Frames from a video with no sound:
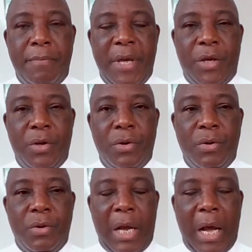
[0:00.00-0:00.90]
make you
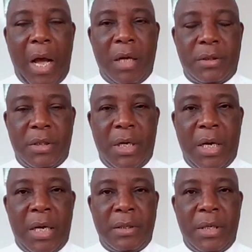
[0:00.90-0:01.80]
look at
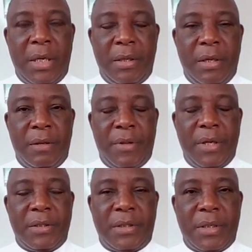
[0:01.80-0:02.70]
the
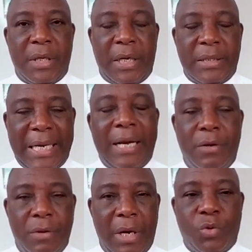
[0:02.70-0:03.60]
things. Take a
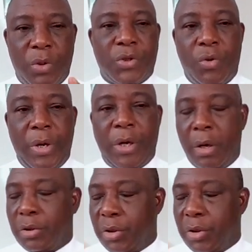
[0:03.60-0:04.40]
second look at what's going on.